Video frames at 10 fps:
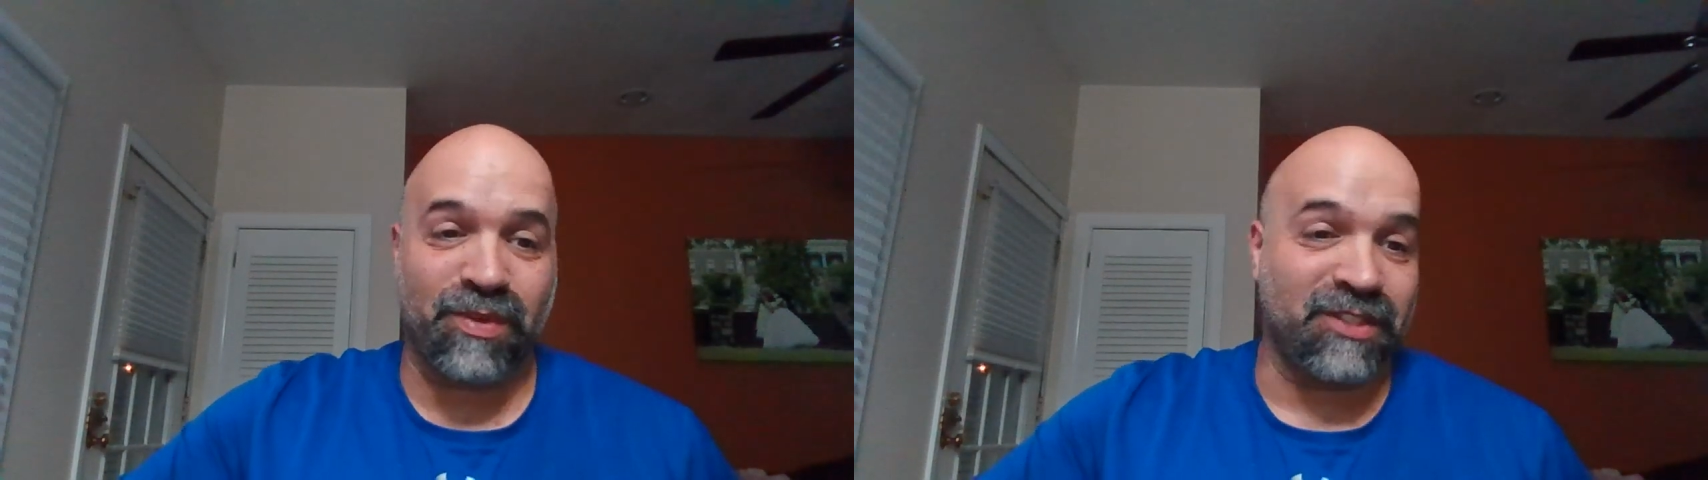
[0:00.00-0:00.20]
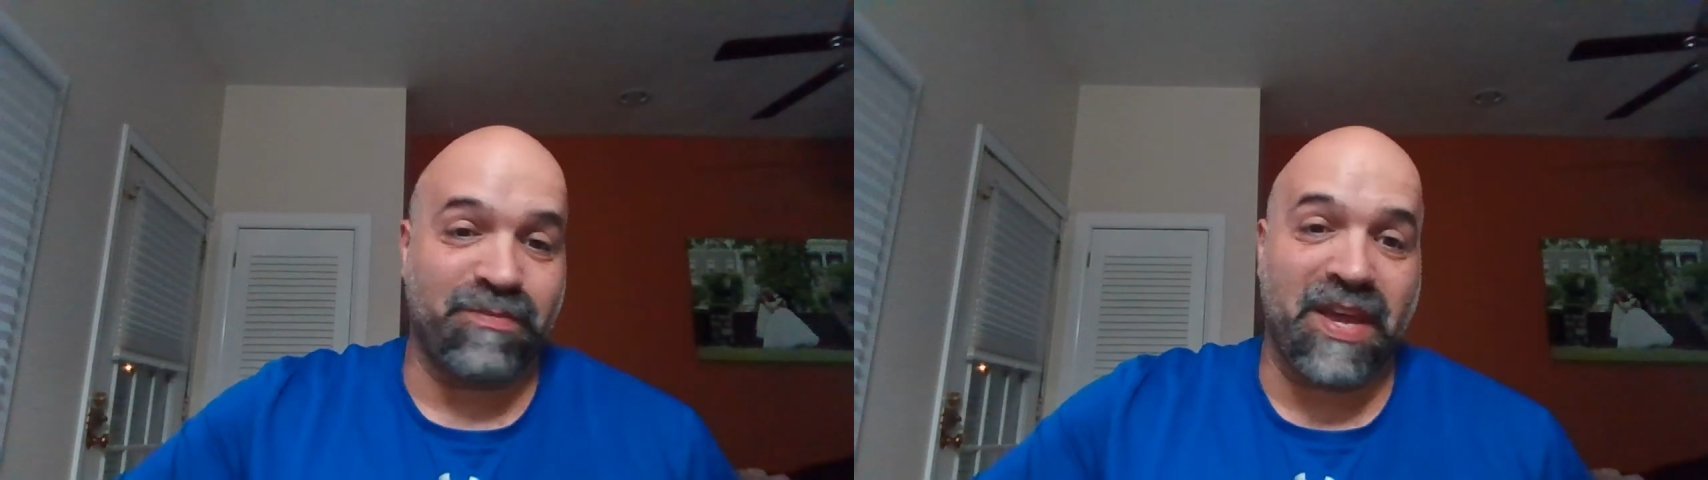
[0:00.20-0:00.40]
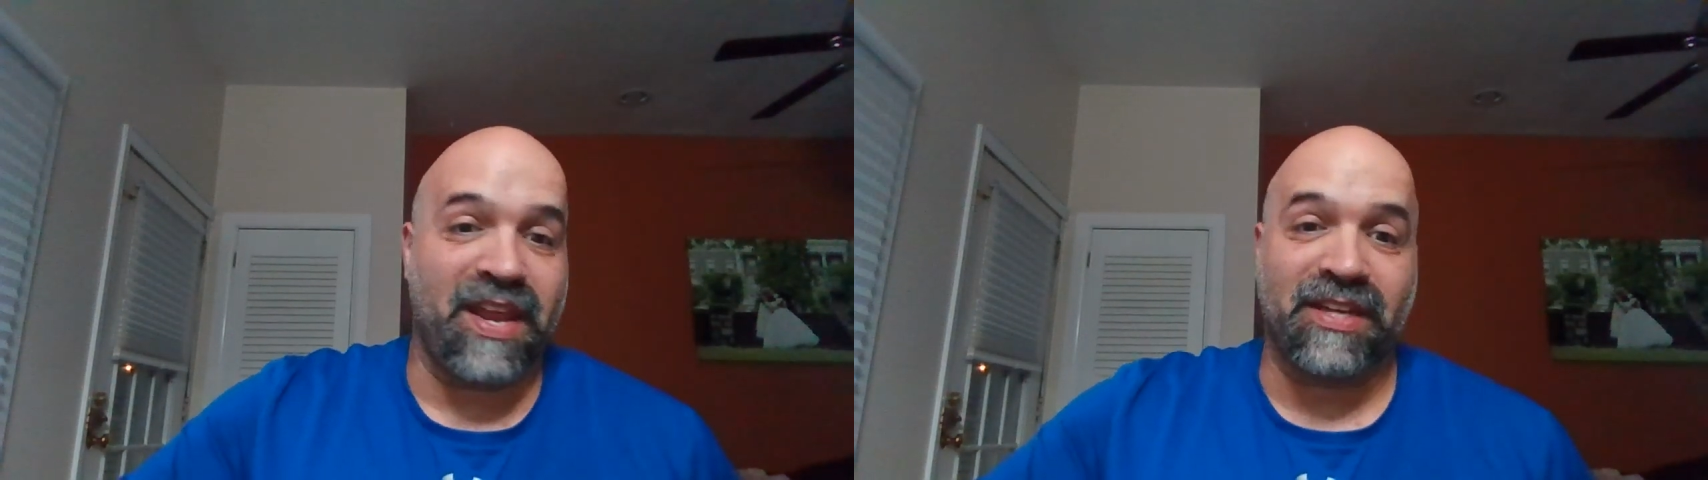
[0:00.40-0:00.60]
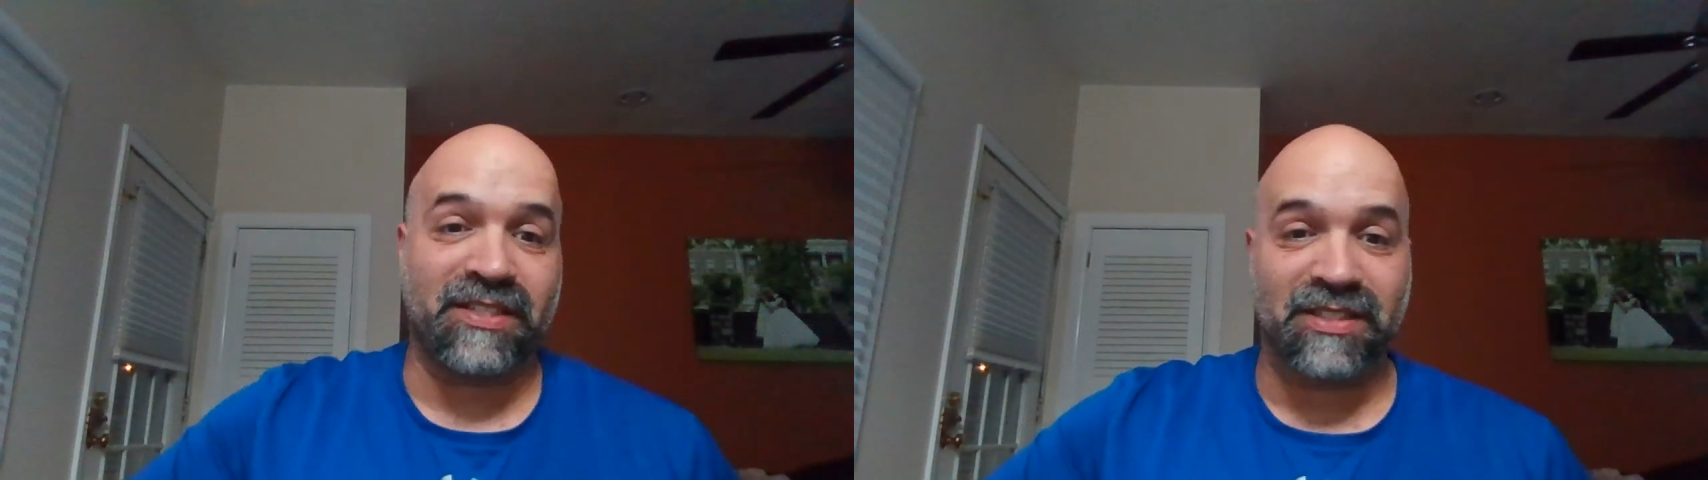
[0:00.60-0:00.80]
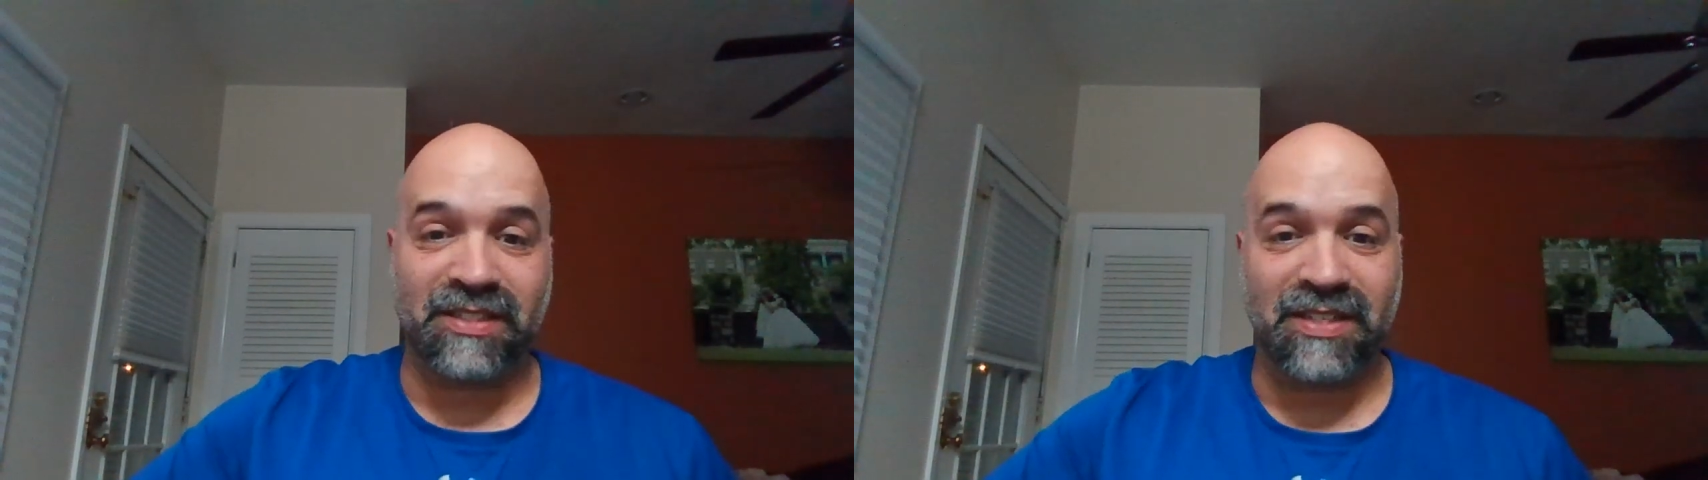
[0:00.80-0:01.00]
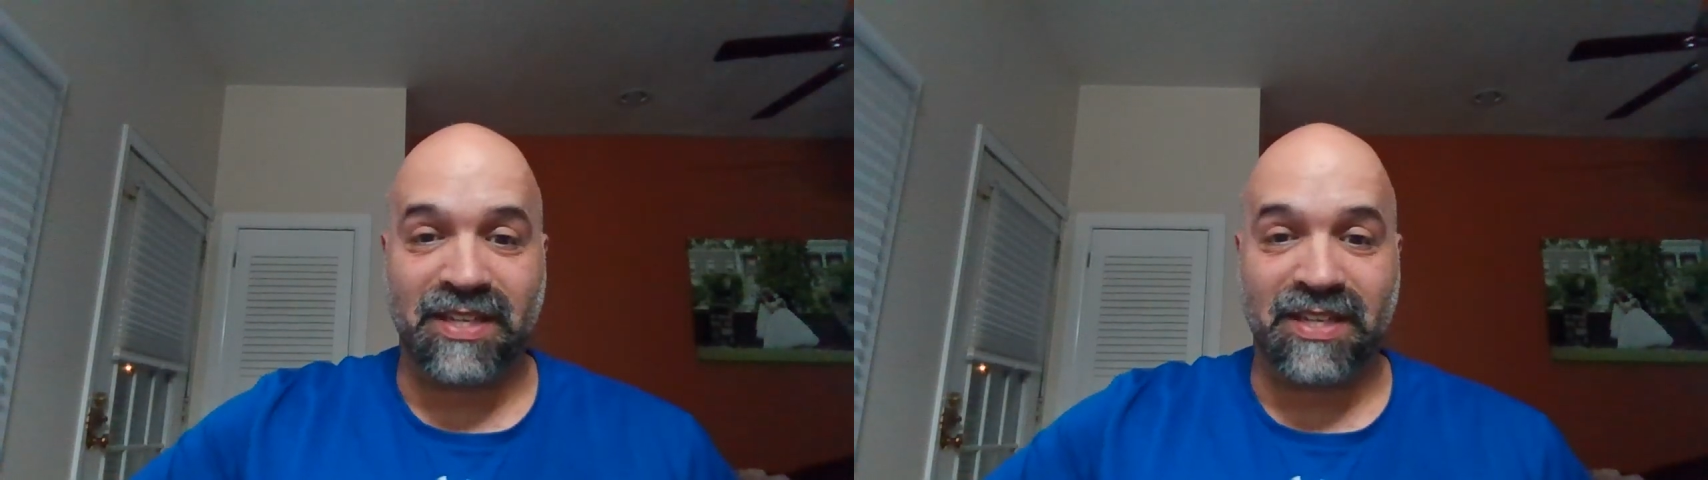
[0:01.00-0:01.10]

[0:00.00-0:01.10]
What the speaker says: is badass.